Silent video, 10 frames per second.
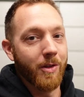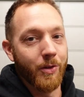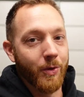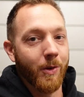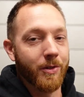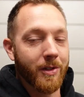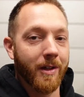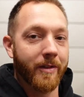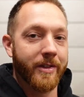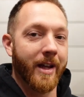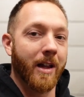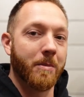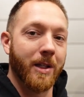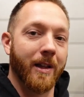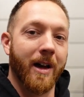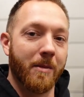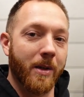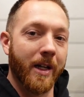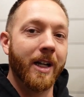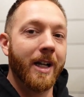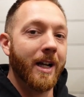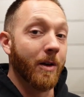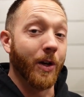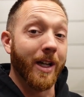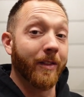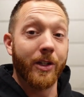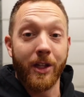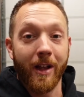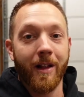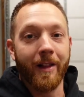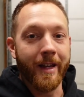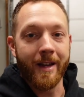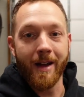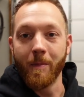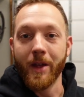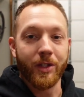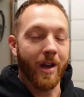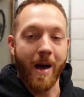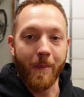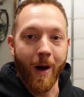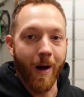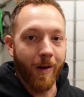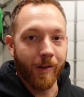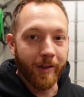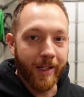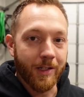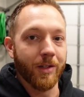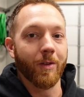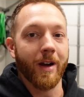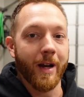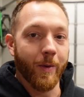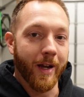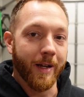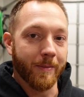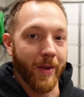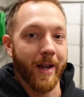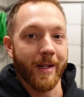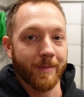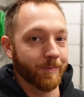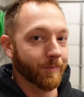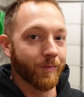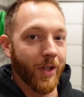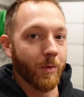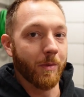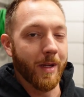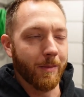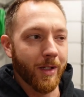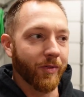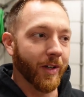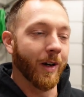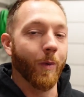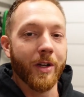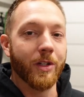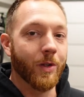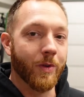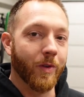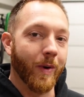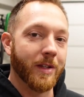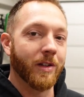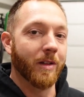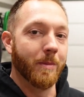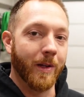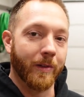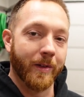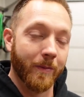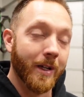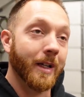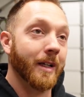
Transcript: those orange gloves and that helps a lot. But we're gonna get this thing cleaned up, stop all the leaks the right way, and then we'll be able to figure out what to do with the rest of the build. And